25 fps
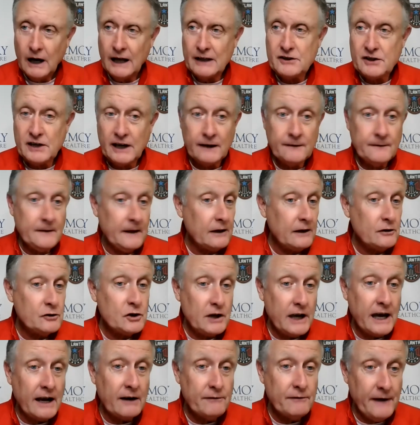Uh, second thing is
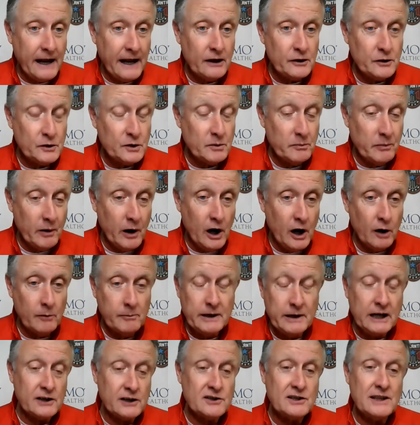you have got to value the ball
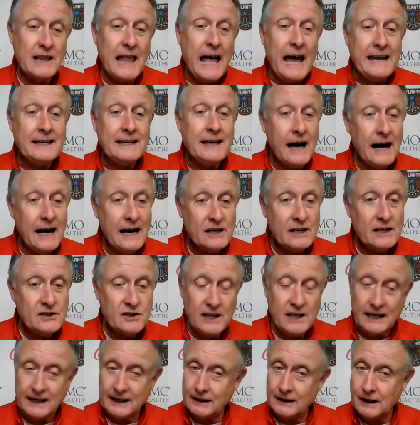because, like
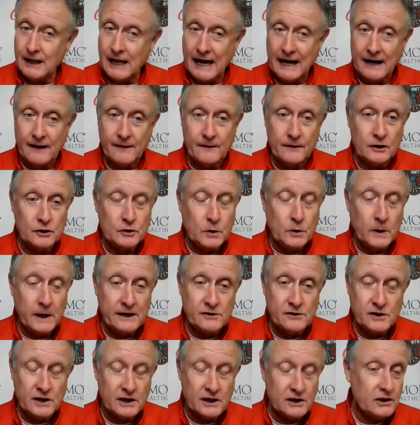us, they get a lot of their
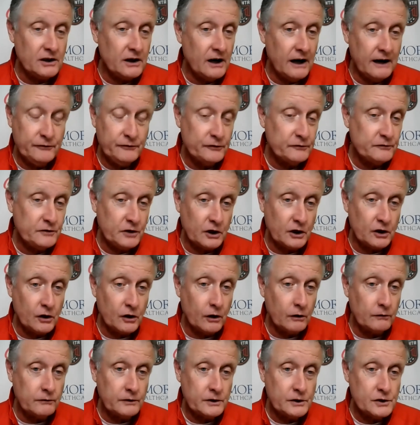transition off of
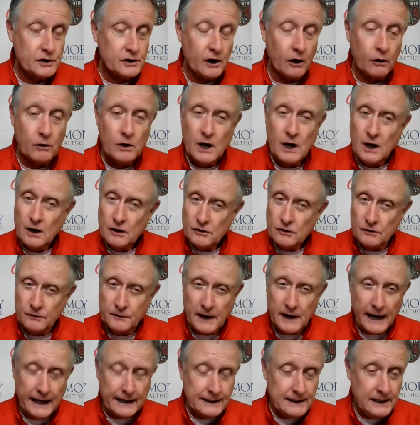turnovers. So
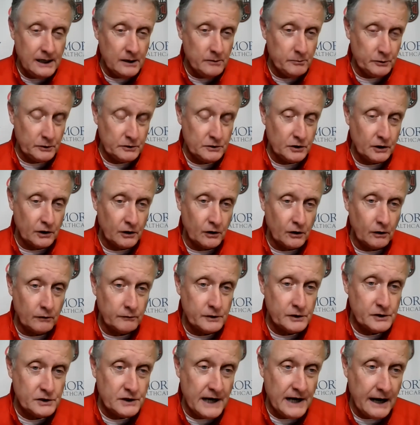you've got to keep your
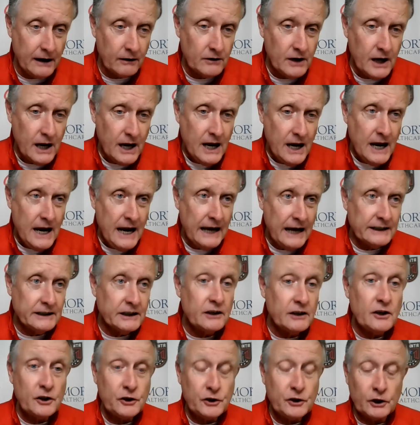turnovers down.
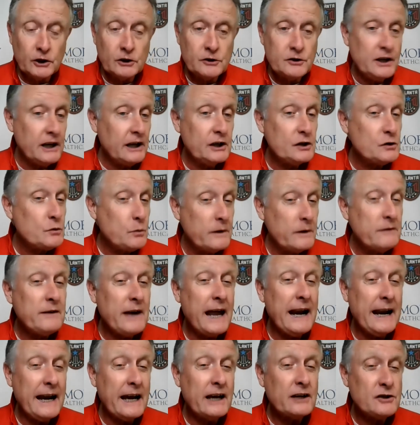And then the third thing is we've
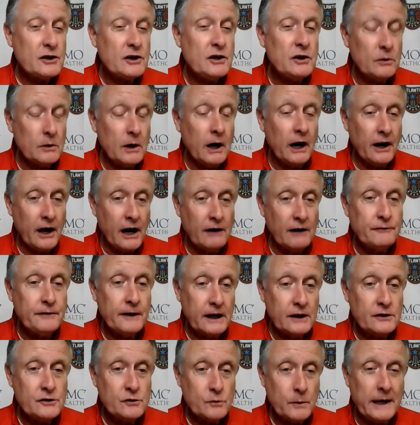got to execute on
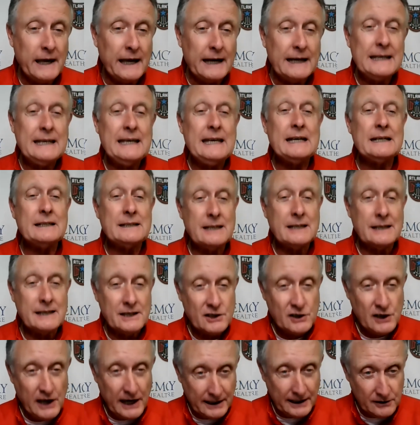offense. We got to get to
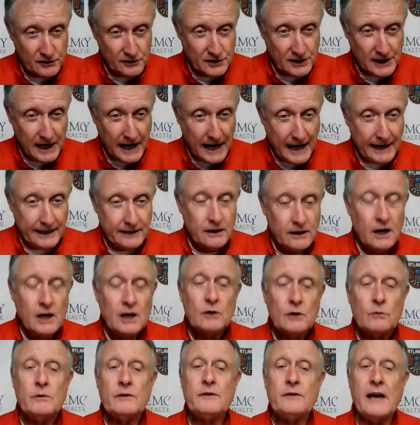the second side.
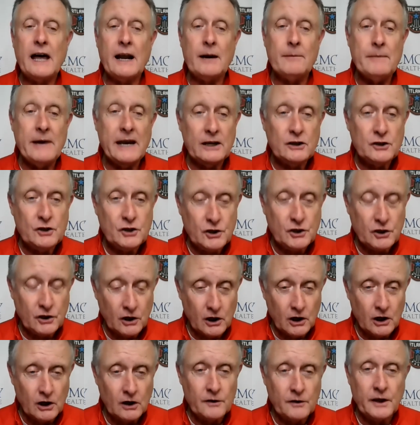We've got to make
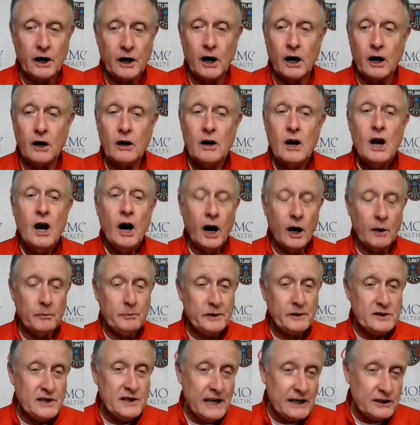sure that our, our
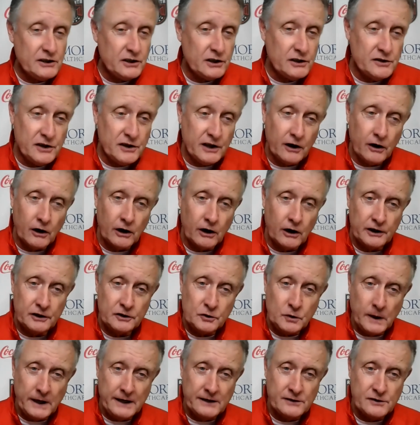possessions that aren't
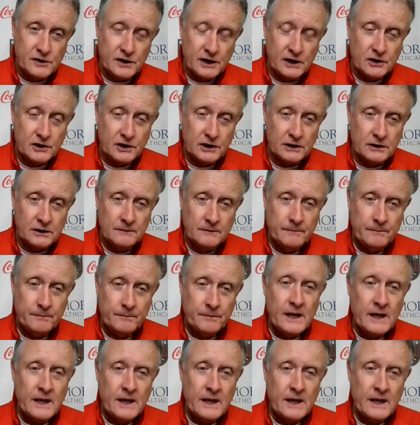in transition